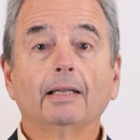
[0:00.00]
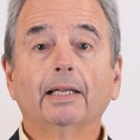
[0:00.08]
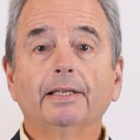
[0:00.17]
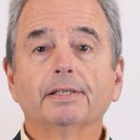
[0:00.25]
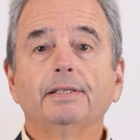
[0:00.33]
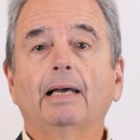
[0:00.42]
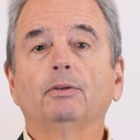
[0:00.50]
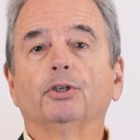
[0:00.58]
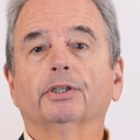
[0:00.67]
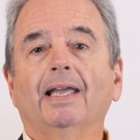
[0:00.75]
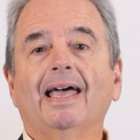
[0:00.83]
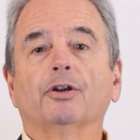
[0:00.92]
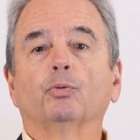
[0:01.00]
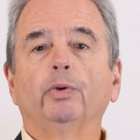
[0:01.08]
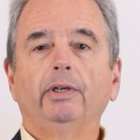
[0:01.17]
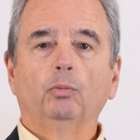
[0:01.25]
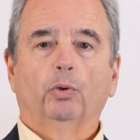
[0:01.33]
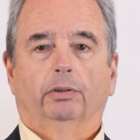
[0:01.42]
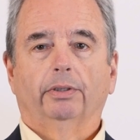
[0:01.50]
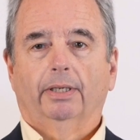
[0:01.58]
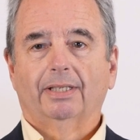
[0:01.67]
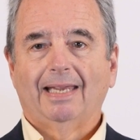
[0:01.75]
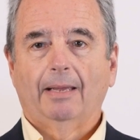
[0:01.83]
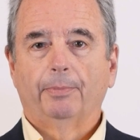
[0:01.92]
Let us now look at a real-world
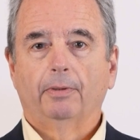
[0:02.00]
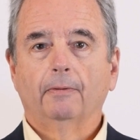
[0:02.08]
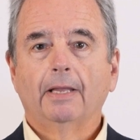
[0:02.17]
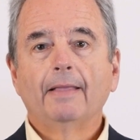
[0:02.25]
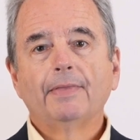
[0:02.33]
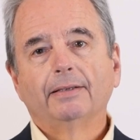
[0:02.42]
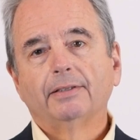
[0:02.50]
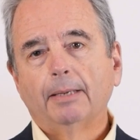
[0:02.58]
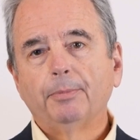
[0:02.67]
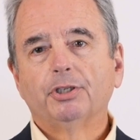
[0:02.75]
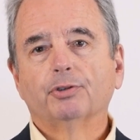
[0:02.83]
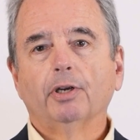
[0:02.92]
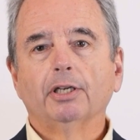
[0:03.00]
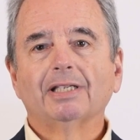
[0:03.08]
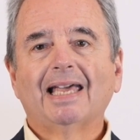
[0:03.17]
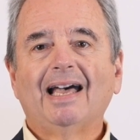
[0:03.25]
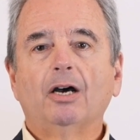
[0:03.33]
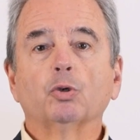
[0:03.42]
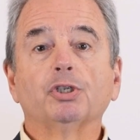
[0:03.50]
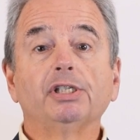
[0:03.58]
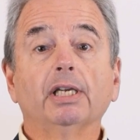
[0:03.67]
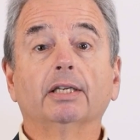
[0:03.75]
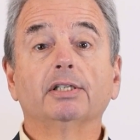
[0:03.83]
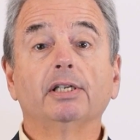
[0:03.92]
example that demonstrates how
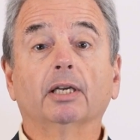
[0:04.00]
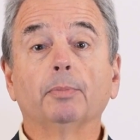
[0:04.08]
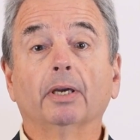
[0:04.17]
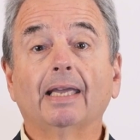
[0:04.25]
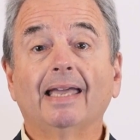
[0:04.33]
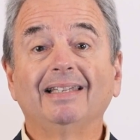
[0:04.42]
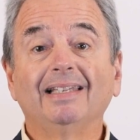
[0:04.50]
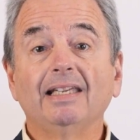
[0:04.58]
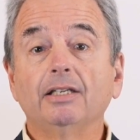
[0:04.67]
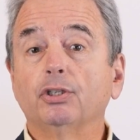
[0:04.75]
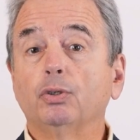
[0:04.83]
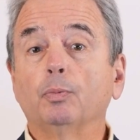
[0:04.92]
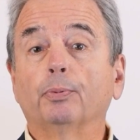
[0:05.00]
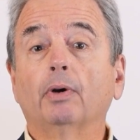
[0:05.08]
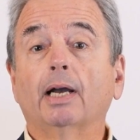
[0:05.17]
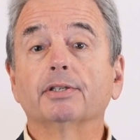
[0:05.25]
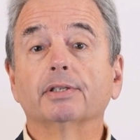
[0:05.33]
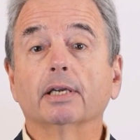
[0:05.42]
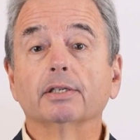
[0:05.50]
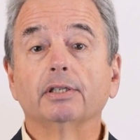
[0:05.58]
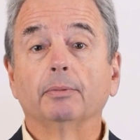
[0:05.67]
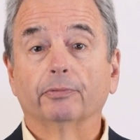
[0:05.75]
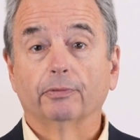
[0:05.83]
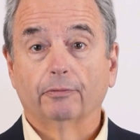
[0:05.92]
Six Sigma can lead to process
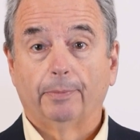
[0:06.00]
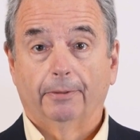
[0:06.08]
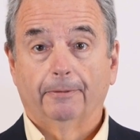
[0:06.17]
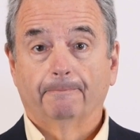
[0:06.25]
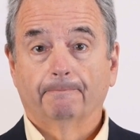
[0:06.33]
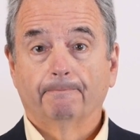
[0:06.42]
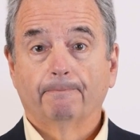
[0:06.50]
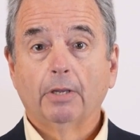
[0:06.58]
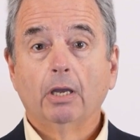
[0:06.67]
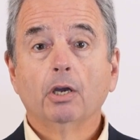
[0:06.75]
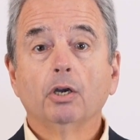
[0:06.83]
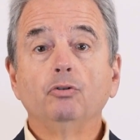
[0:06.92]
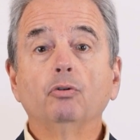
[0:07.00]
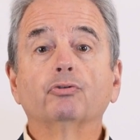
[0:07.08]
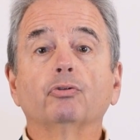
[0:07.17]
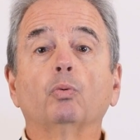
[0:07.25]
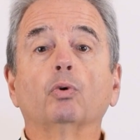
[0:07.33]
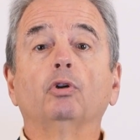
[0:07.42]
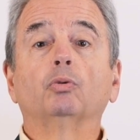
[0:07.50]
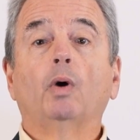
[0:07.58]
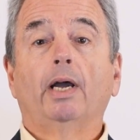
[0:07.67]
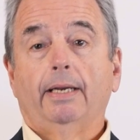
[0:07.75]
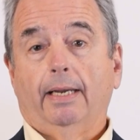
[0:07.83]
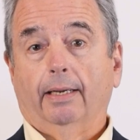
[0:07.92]
improvement.
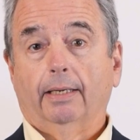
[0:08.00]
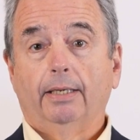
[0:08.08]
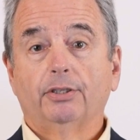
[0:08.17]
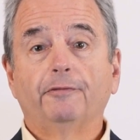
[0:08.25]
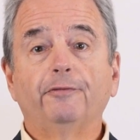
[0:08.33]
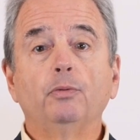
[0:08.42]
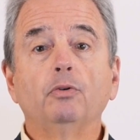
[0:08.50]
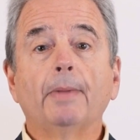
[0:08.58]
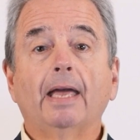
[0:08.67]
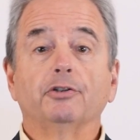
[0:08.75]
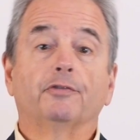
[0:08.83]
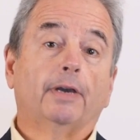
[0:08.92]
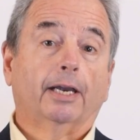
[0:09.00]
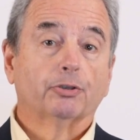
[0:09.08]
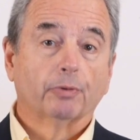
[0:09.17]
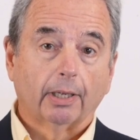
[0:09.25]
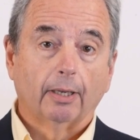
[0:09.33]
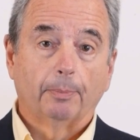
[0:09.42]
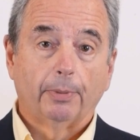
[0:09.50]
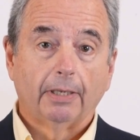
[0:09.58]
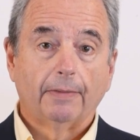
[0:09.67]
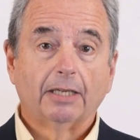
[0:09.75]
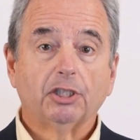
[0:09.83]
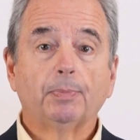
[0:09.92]
NutriWorldwide, Inc. is a food manufacturing company
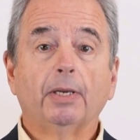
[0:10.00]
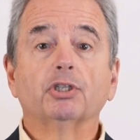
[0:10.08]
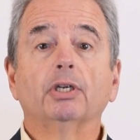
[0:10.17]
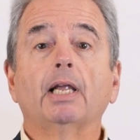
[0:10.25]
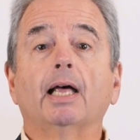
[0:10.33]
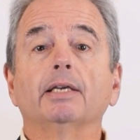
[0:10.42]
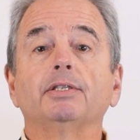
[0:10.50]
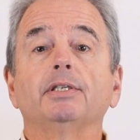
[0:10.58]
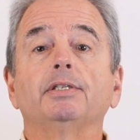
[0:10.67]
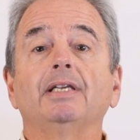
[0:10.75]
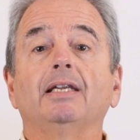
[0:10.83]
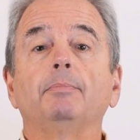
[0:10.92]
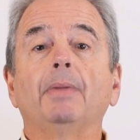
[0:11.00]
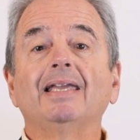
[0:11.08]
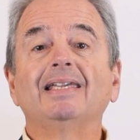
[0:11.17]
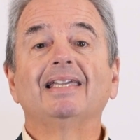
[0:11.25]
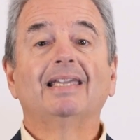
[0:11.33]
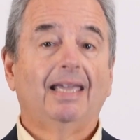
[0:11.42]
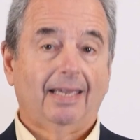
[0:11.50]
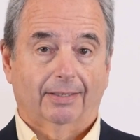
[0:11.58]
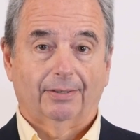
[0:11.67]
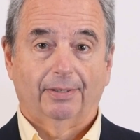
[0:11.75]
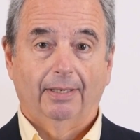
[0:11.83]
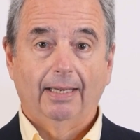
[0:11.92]
that specializes in making
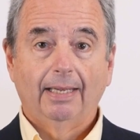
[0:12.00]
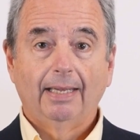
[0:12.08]
cakes.